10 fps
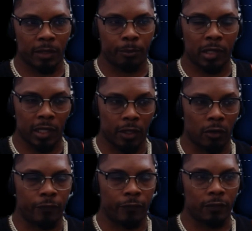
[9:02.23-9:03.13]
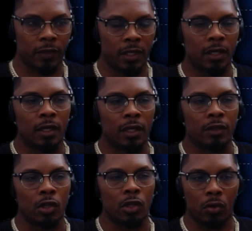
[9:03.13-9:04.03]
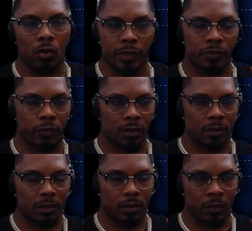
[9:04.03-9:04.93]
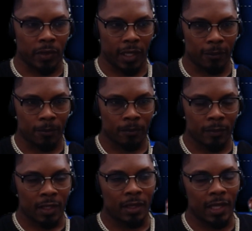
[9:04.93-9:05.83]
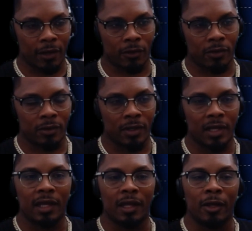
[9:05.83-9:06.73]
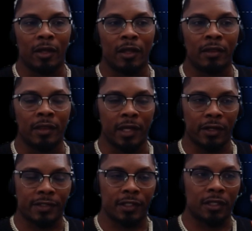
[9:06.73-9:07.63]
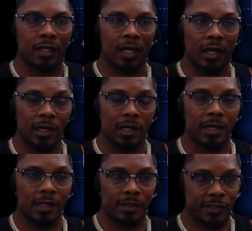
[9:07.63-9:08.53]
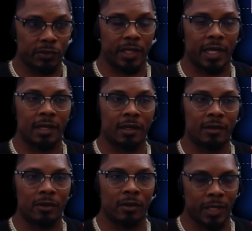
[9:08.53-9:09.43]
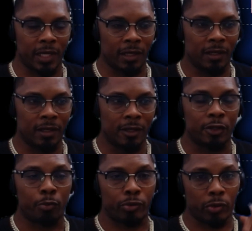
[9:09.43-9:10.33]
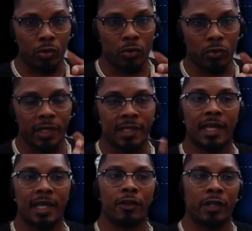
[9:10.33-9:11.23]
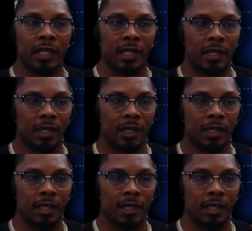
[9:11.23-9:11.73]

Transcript: to play off of? The lowest one, okay? Now, there's a con to that, okay? The pro is that you're getting